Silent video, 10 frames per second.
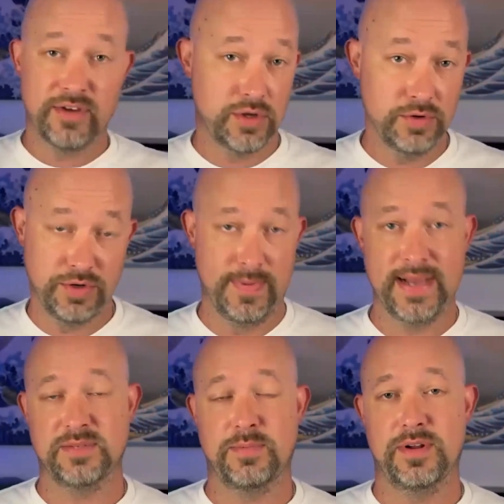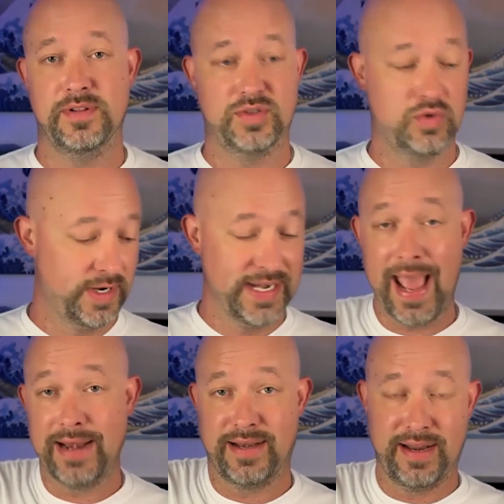a YouTube expert that's going
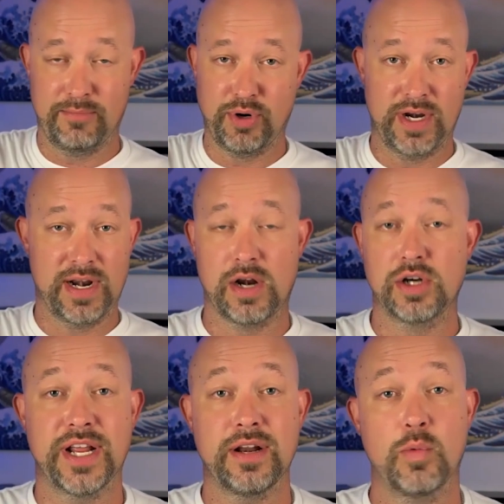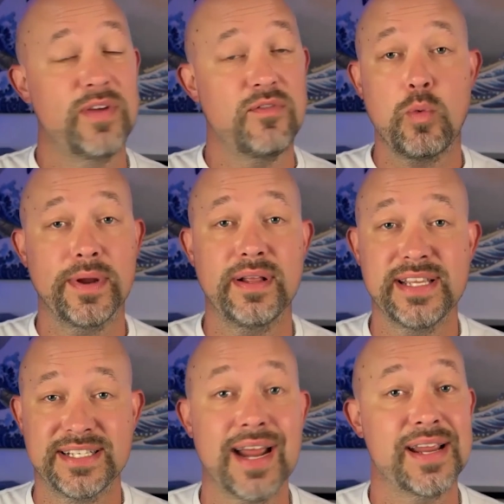to edit it and put it on our channel. We have a
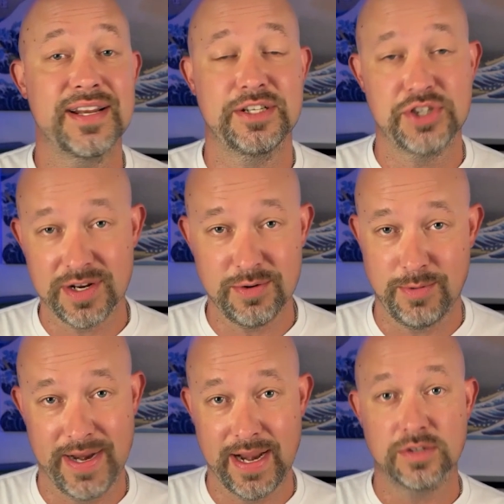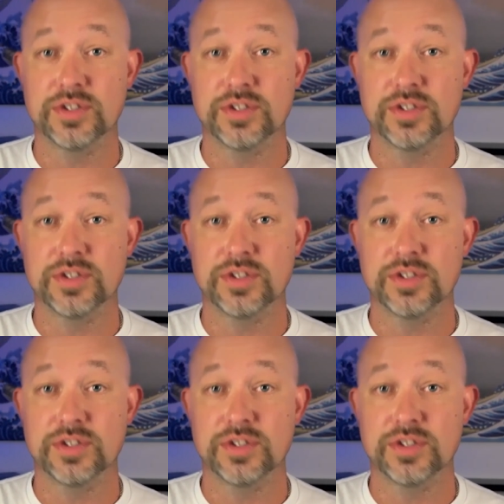really tiny channel right now.